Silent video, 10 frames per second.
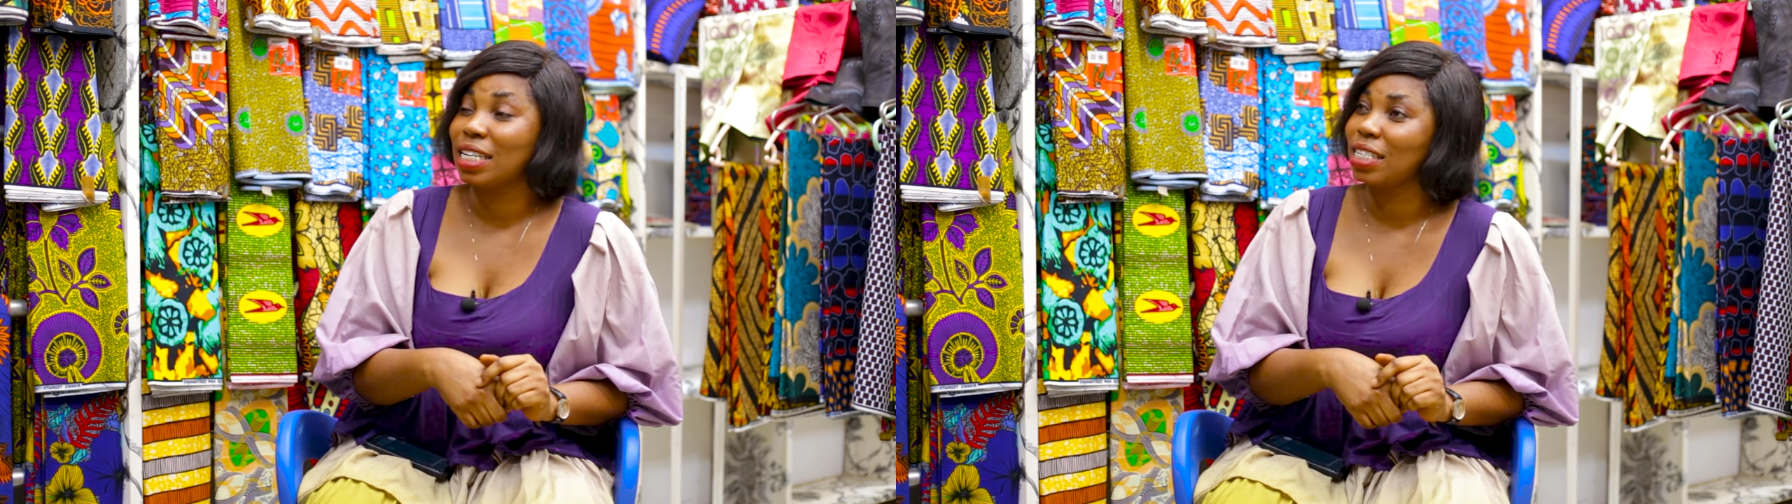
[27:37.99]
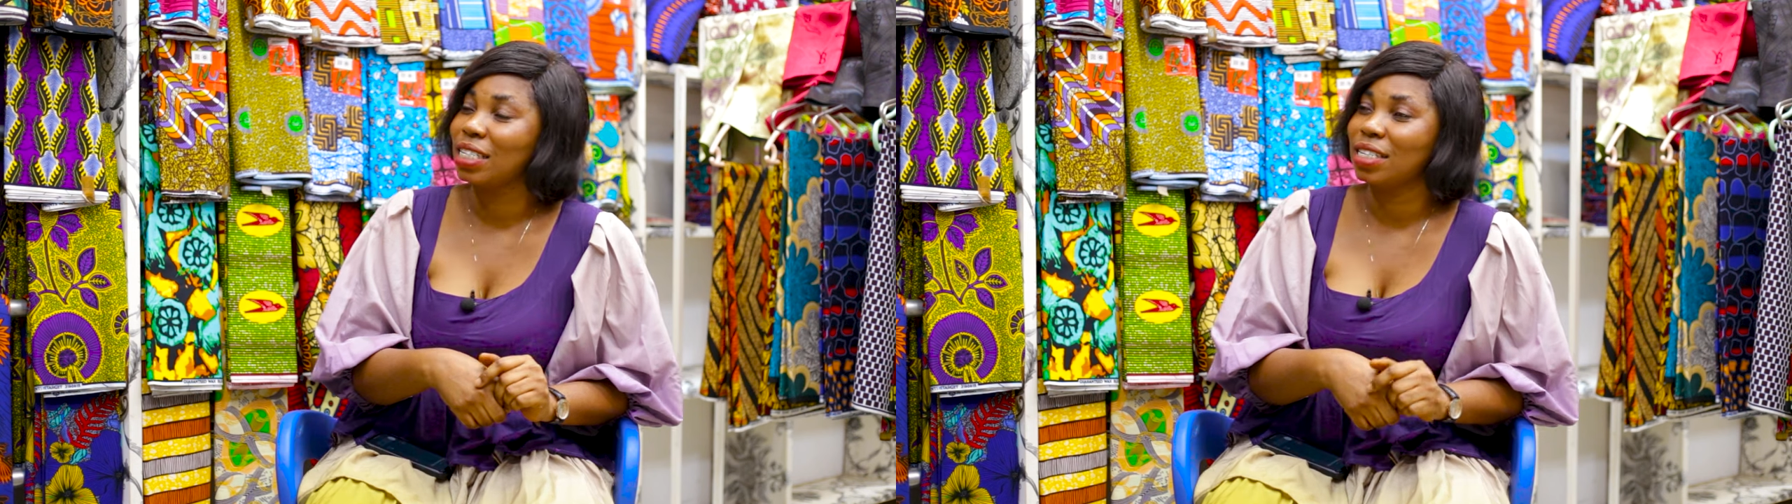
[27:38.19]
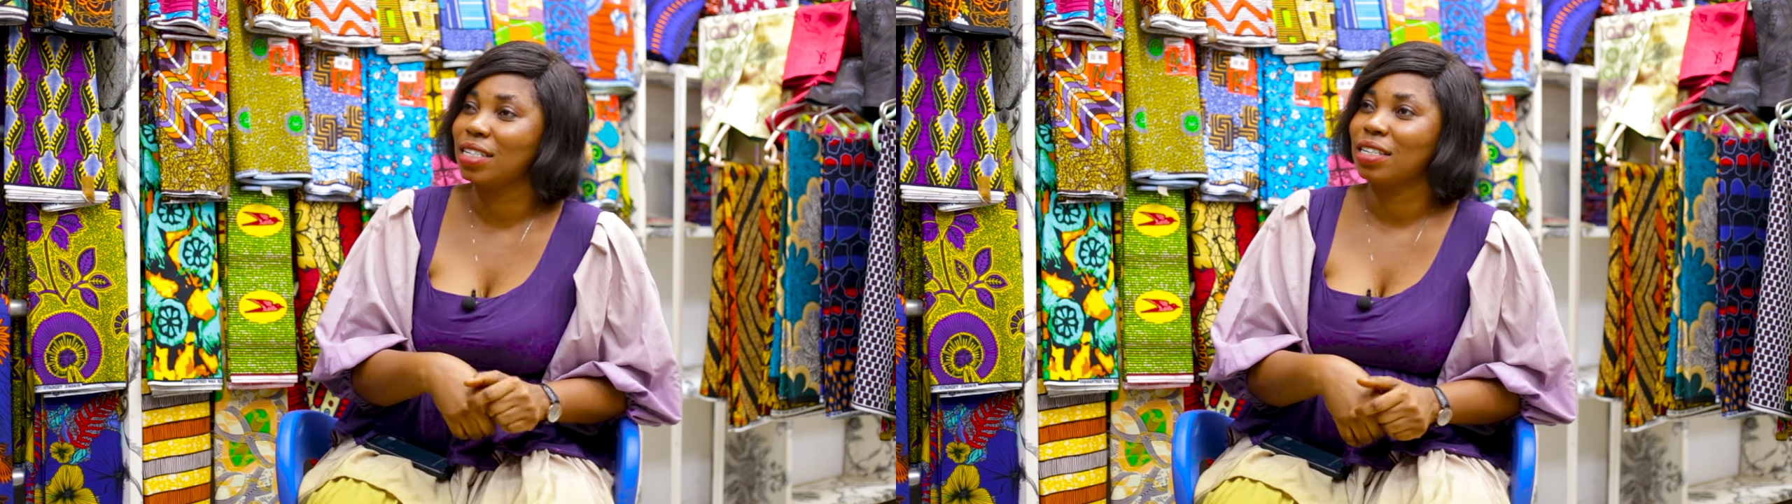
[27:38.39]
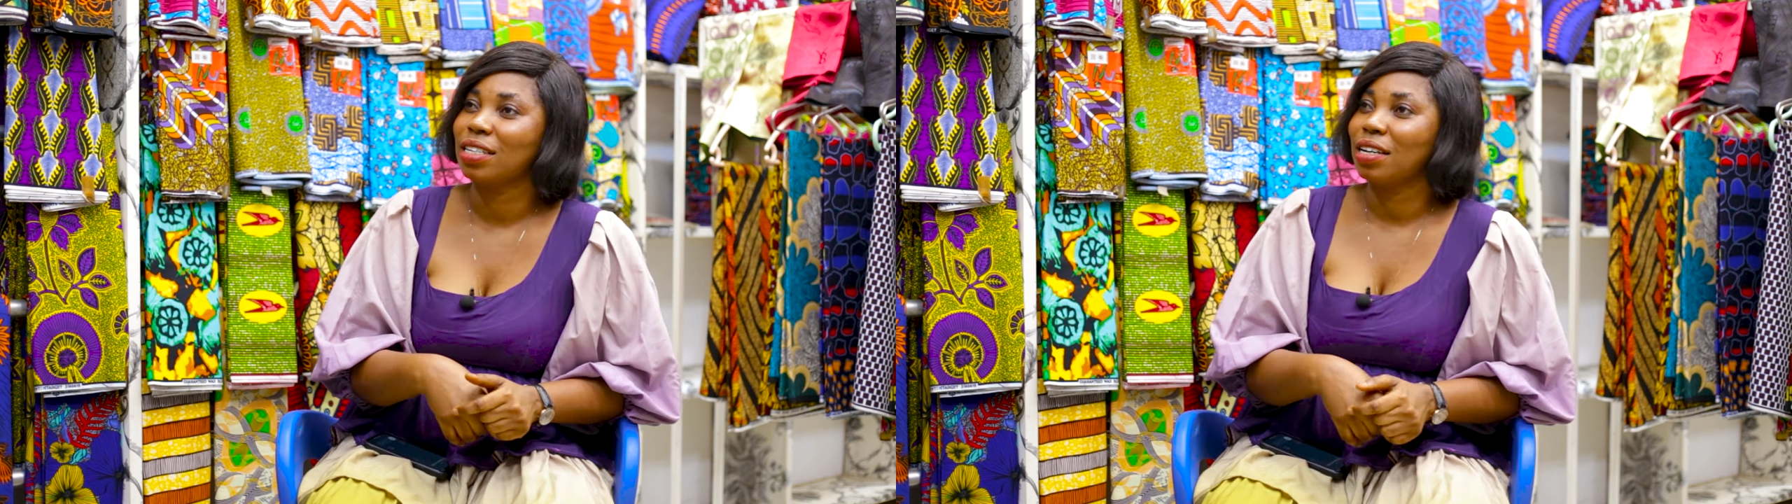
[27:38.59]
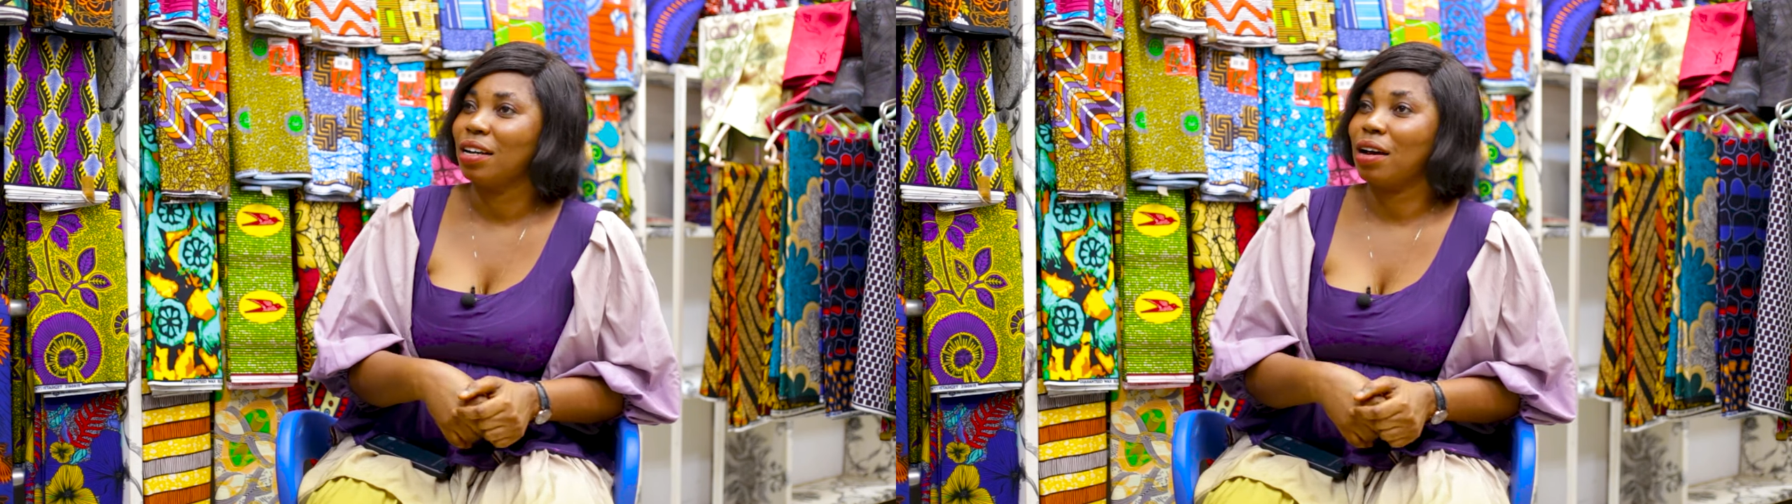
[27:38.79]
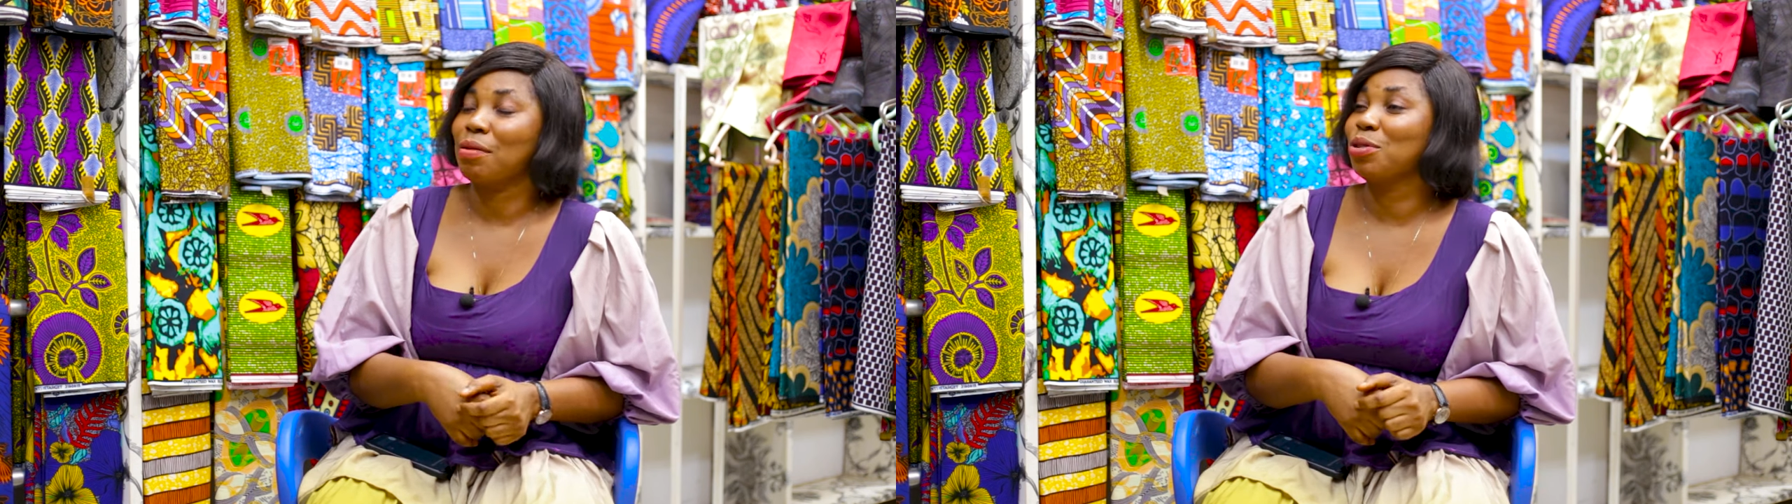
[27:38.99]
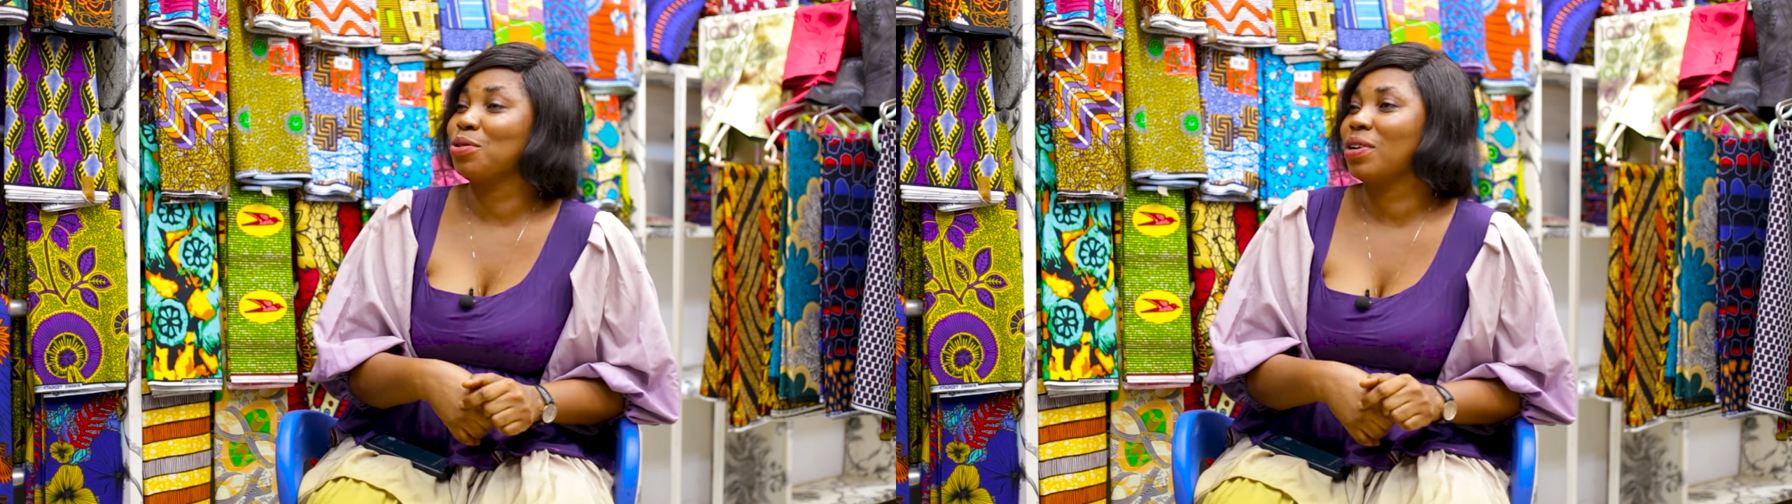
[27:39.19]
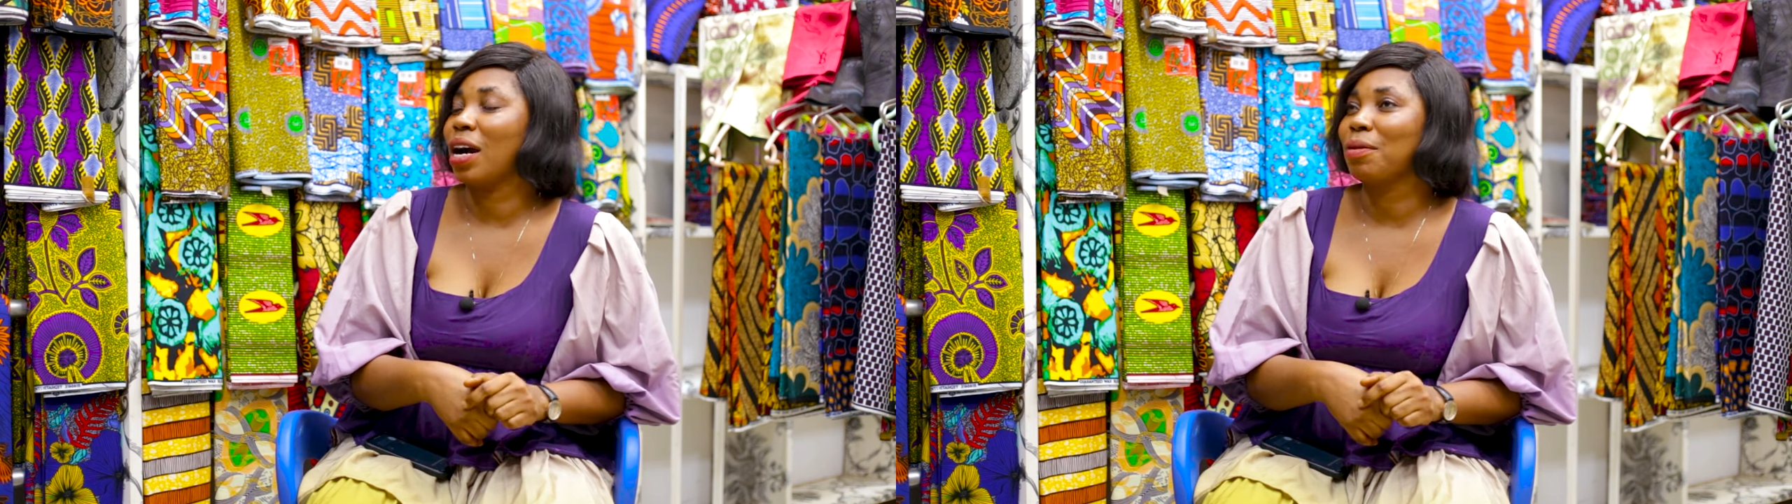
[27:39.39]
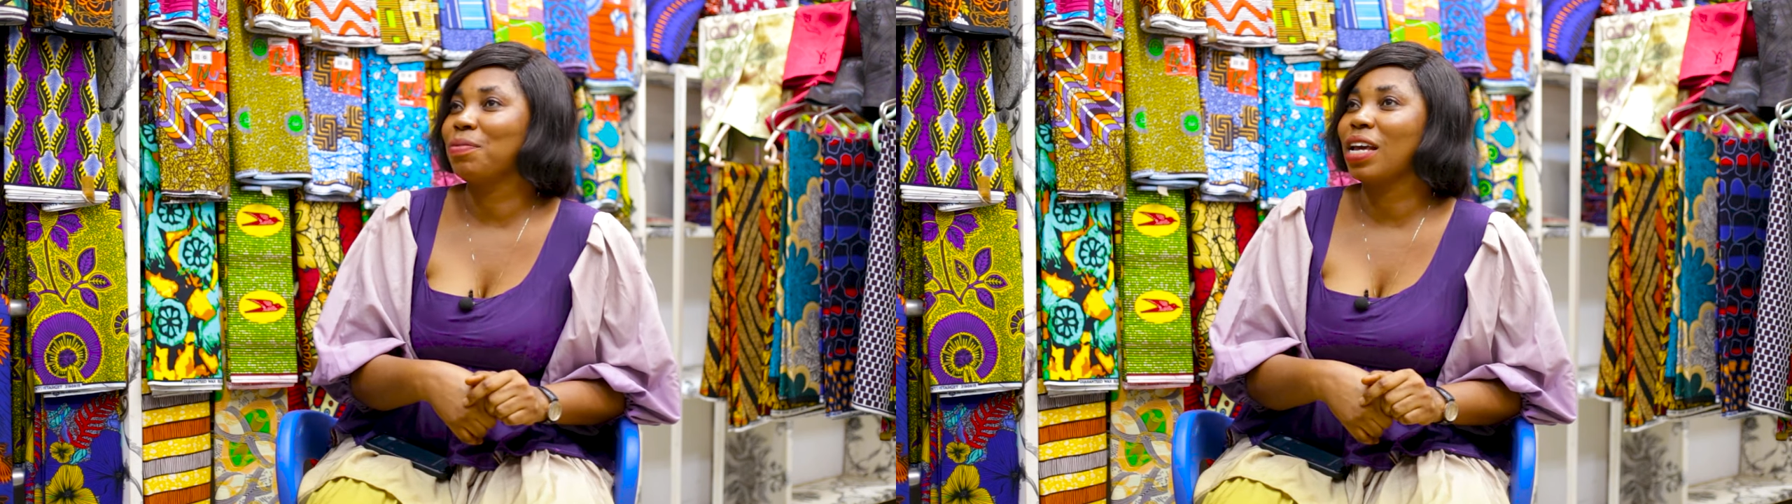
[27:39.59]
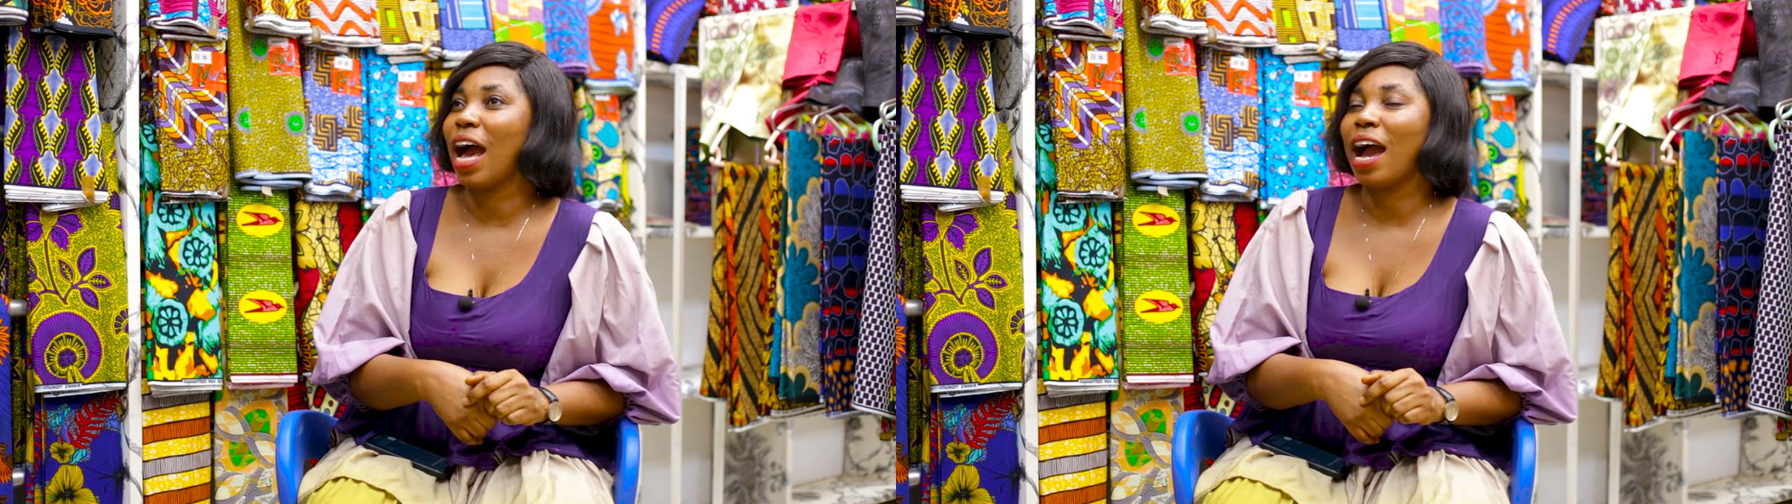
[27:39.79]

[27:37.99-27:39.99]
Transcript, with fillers: it, I'm so happy.